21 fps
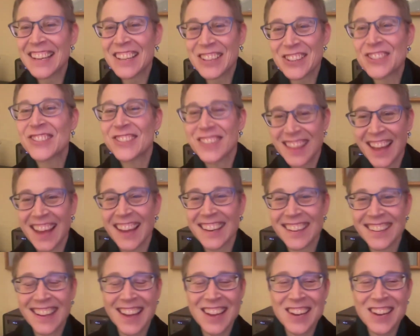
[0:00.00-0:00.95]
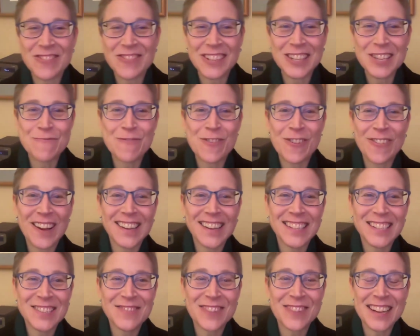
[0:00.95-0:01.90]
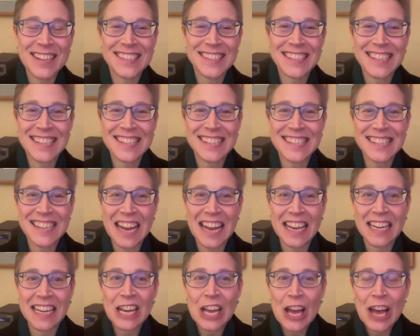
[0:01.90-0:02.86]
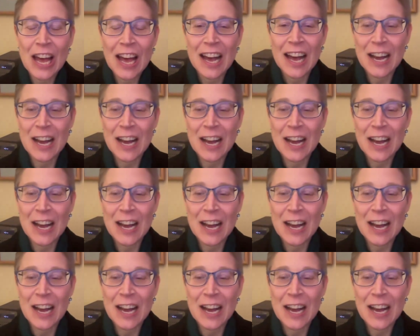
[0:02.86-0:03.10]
Thank you. That really provides some nice insight.